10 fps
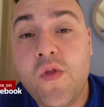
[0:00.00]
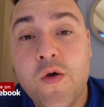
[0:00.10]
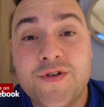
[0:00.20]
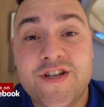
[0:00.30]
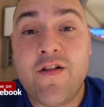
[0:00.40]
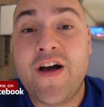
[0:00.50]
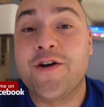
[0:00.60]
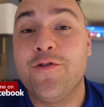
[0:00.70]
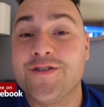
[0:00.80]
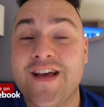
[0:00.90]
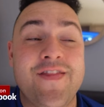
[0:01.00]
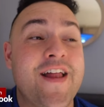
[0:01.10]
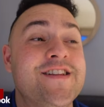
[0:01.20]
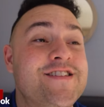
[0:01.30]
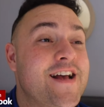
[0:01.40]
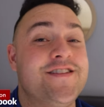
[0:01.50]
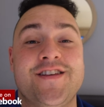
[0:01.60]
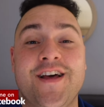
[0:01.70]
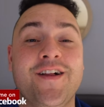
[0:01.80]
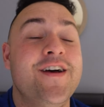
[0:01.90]
we'll see how that goes. And then it's set
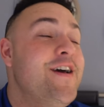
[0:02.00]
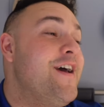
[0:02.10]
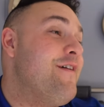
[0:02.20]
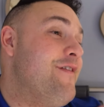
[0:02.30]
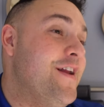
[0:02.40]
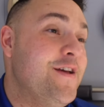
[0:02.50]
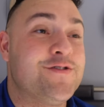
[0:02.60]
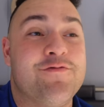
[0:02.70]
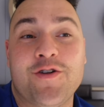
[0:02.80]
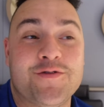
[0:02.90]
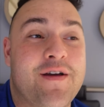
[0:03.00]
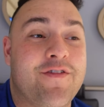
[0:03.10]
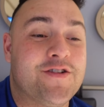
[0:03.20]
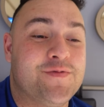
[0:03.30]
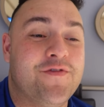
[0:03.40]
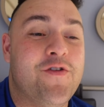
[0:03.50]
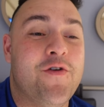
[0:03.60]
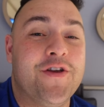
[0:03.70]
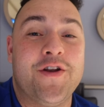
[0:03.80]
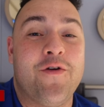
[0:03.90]
sail. If any of you have watched my vlogs before,
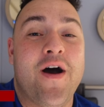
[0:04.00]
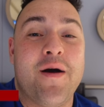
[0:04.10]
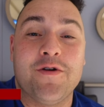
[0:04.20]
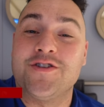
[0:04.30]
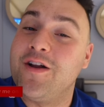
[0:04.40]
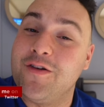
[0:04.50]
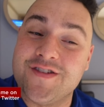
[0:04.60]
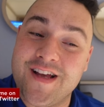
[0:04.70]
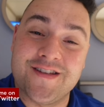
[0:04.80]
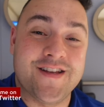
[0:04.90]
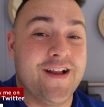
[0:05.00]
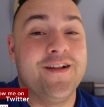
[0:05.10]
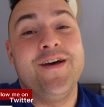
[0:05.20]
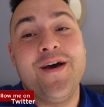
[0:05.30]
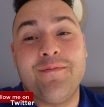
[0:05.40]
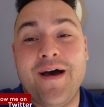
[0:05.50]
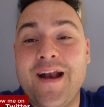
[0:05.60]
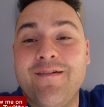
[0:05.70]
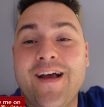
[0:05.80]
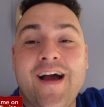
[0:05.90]
you know how much I love set sail. But
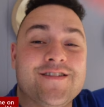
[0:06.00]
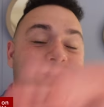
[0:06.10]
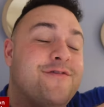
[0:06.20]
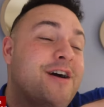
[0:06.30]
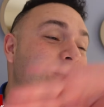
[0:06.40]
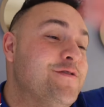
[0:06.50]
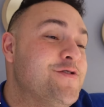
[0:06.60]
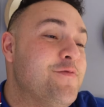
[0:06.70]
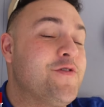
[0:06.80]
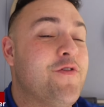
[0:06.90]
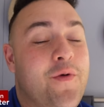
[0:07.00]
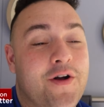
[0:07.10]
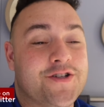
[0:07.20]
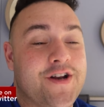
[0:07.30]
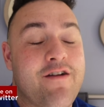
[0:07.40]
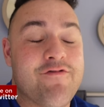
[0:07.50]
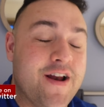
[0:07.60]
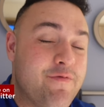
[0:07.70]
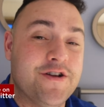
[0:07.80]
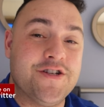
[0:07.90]
anyway, guys, thank you so much for watching. I really
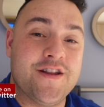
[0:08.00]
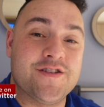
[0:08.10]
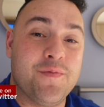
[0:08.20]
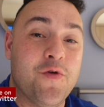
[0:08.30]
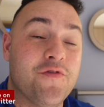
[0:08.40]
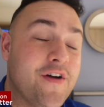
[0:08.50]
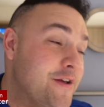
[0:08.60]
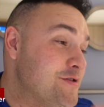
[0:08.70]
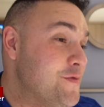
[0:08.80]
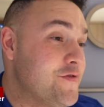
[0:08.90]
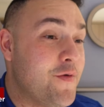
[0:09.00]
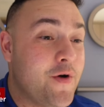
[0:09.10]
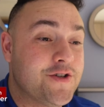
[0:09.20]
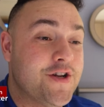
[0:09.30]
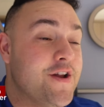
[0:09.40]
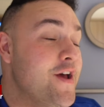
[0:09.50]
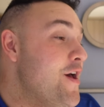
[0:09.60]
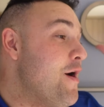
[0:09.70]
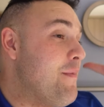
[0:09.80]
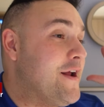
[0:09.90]
appreciate the support. Thank you so much for watching
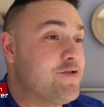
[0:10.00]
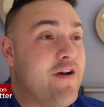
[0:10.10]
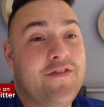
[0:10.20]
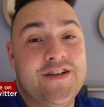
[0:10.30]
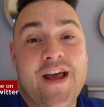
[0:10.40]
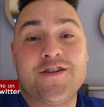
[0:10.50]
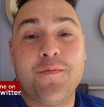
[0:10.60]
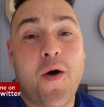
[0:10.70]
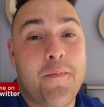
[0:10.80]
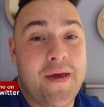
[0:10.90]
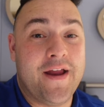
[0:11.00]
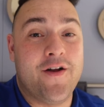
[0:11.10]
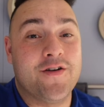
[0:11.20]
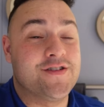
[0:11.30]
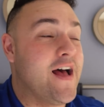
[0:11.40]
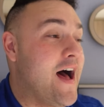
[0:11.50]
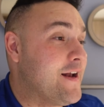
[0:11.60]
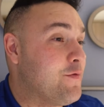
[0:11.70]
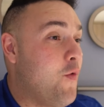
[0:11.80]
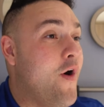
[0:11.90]
my travel day to Barbados
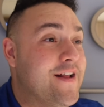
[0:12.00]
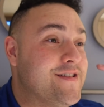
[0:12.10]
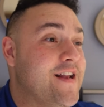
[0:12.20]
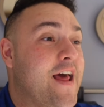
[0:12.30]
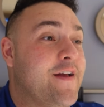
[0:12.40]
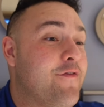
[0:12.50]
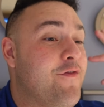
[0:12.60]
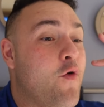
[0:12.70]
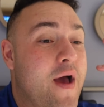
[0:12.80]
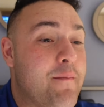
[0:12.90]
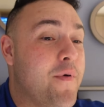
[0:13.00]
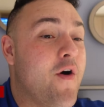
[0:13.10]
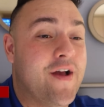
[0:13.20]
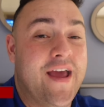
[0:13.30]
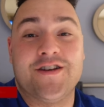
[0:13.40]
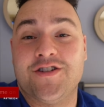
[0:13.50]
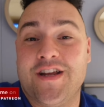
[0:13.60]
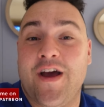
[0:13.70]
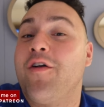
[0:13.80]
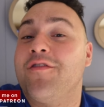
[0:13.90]
and what it's like for embarkation
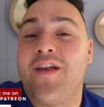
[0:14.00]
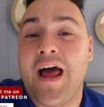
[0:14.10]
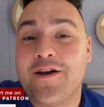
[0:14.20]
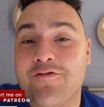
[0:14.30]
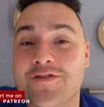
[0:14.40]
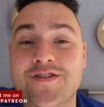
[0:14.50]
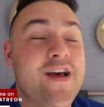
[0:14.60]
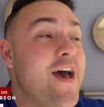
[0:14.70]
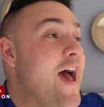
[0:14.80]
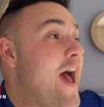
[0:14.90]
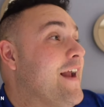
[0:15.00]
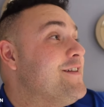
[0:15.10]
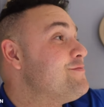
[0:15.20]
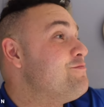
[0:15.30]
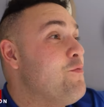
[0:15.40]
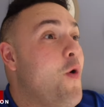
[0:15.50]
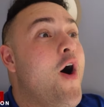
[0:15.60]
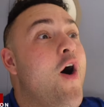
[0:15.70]
day on a fly cruise. And what